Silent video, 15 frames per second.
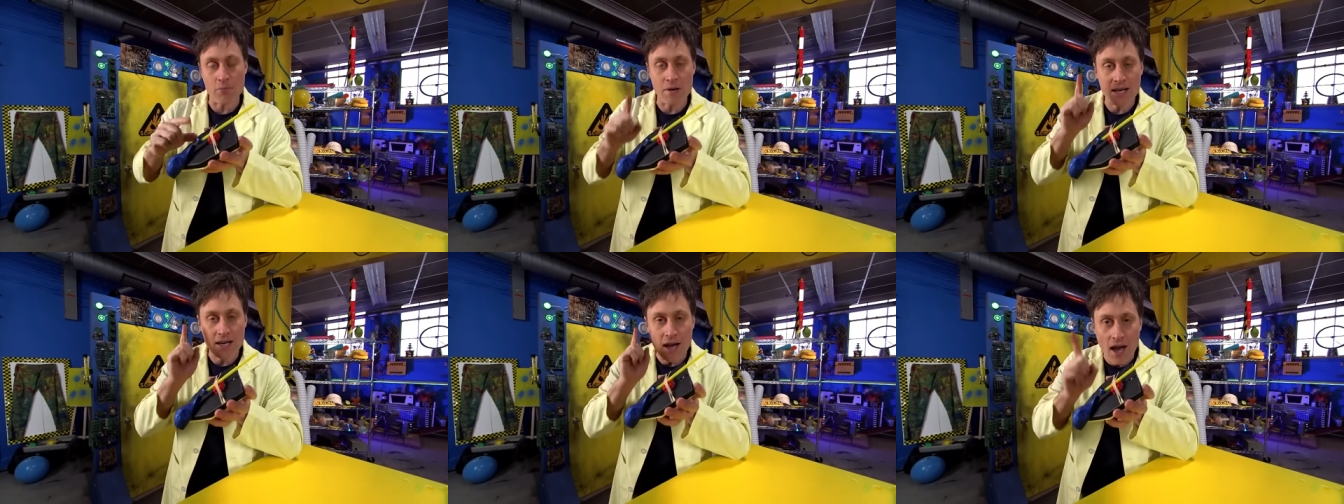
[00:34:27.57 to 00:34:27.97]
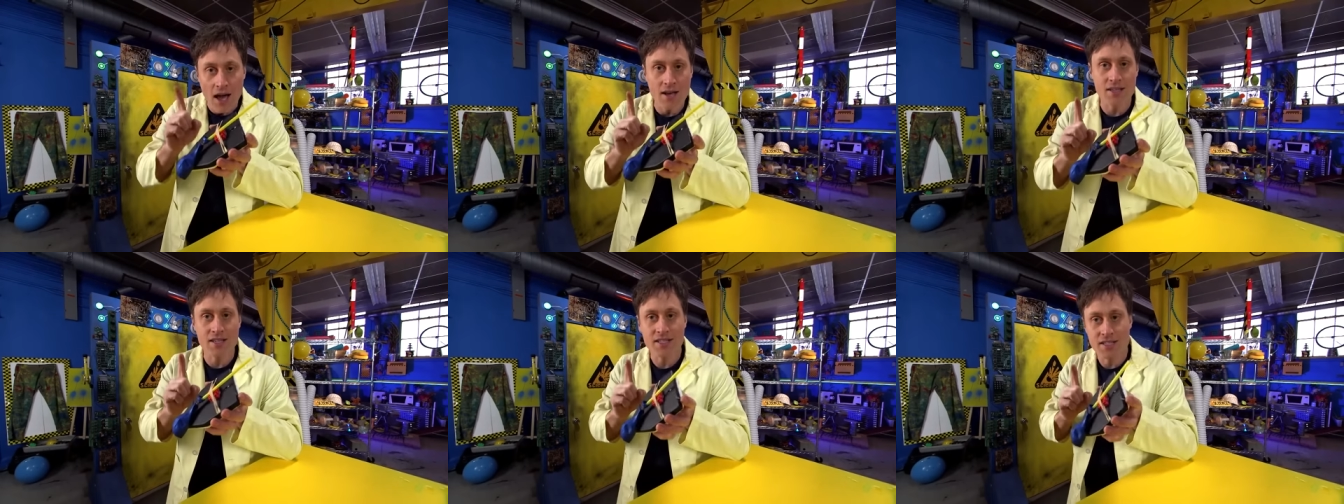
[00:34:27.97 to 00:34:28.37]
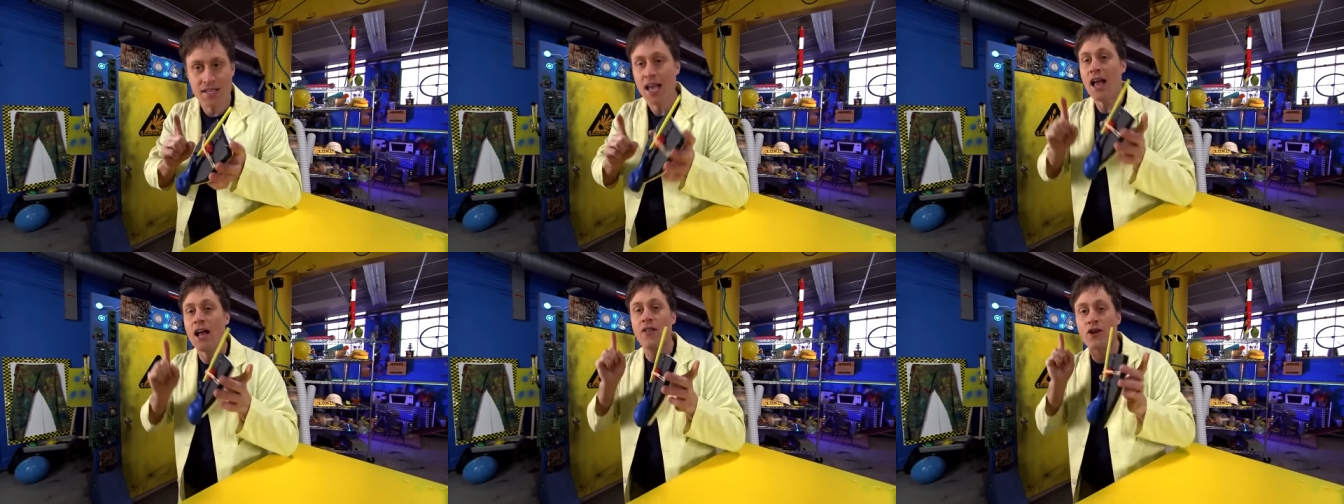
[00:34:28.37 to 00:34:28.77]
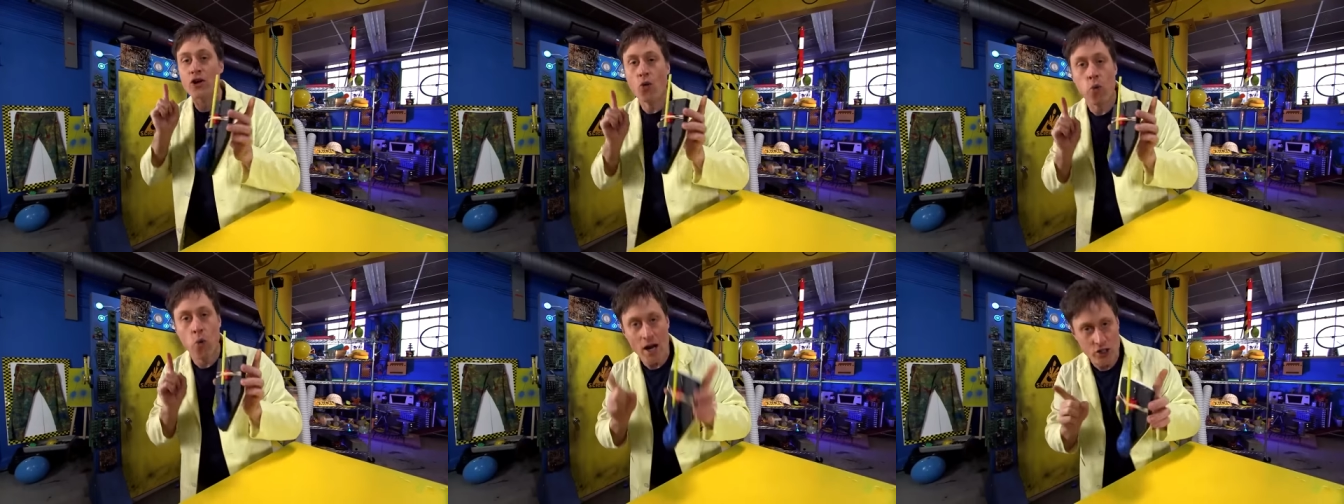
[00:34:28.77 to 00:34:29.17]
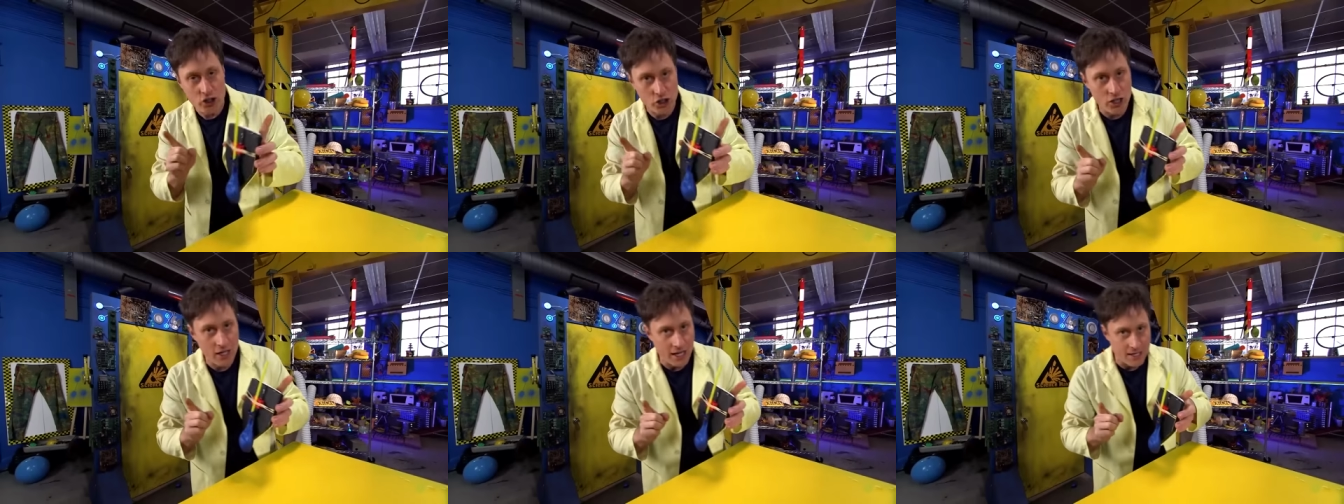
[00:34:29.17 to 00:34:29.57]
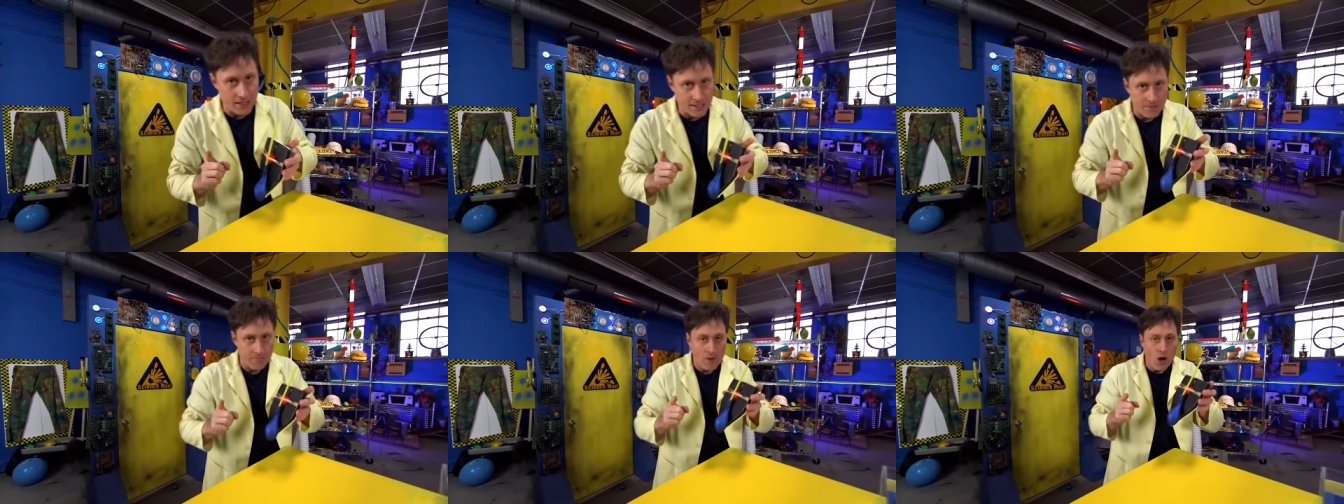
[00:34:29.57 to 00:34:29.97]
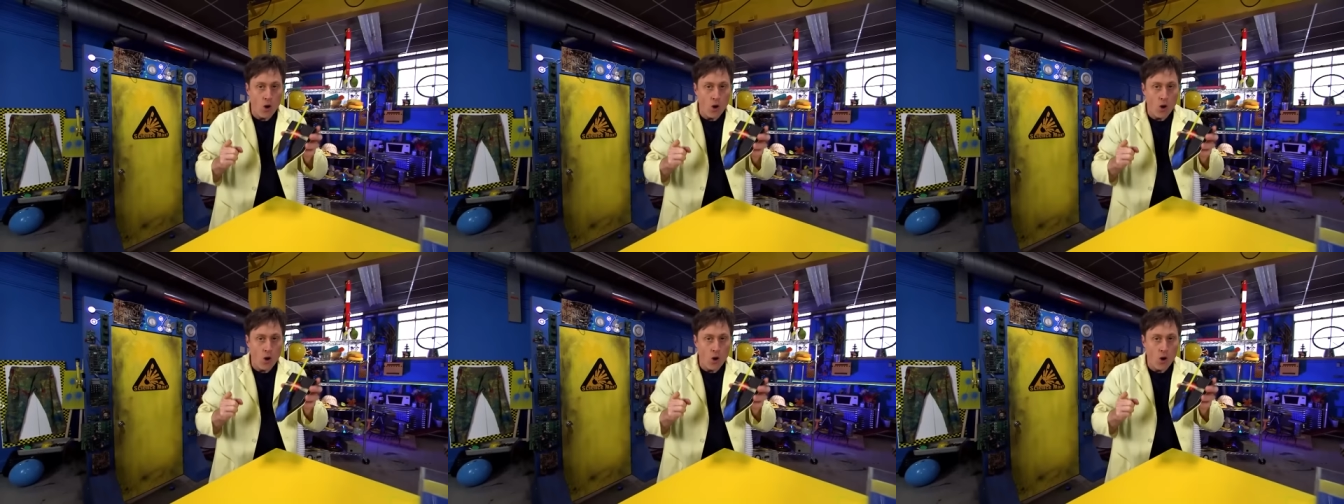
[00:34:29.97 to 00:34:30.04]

because the question is,